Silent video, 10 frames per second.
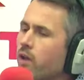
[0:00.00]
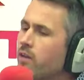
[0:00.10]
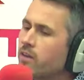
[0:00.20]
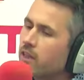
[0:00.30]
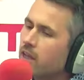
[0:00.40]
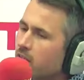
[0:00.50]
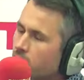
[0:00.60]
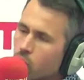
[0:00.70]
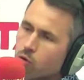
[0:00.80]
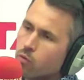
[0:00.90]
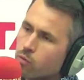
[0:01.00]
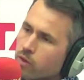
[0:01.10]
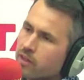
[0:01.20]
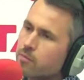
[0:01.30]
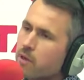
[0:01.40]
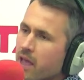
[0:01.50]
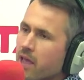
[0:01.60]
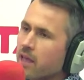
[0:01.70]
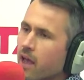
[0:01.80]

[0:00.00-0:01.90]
do you think, though, it's May